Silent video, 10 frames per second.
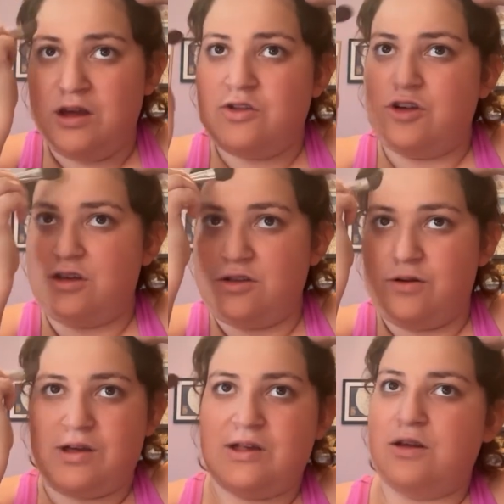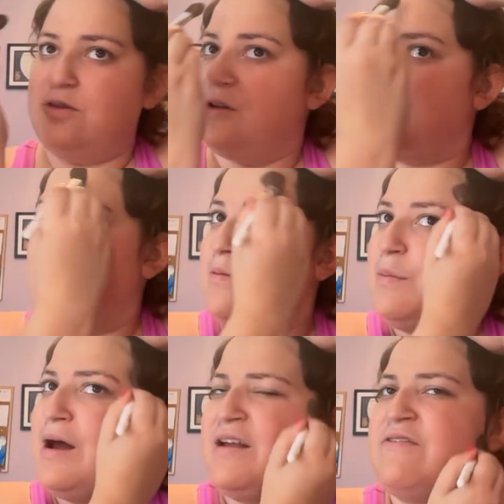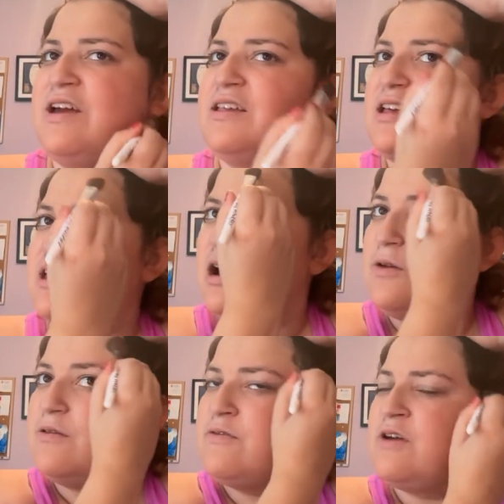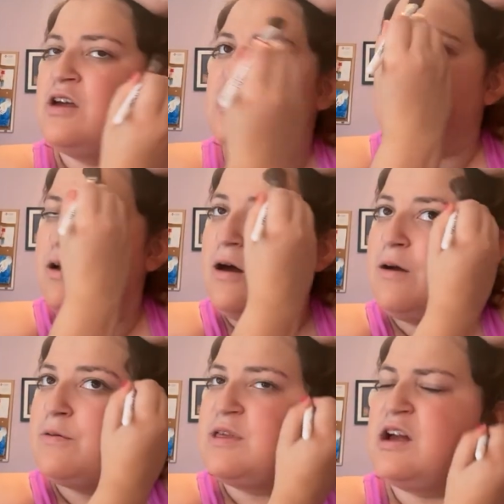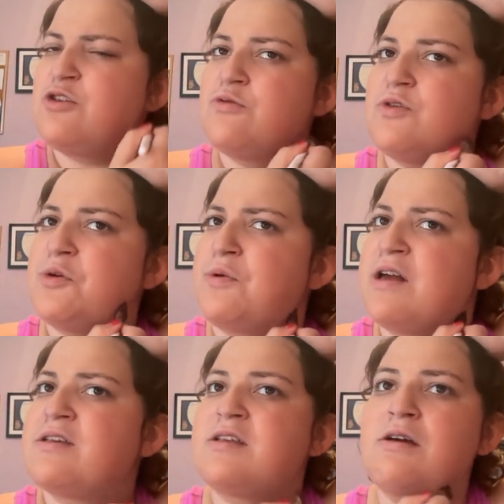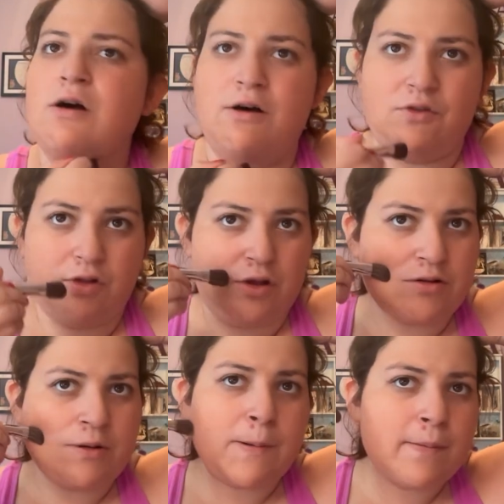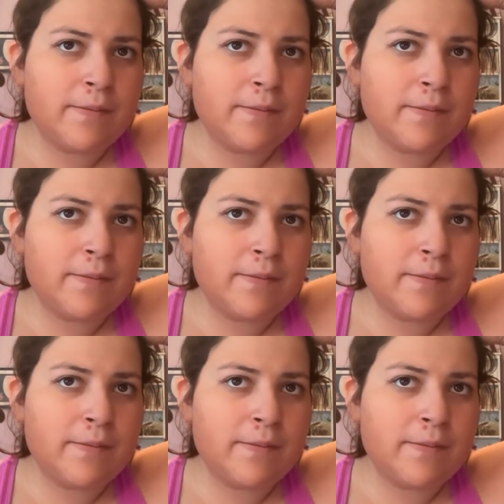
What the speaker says: just so it doesn't look like my face is out of touch with the rest of the look.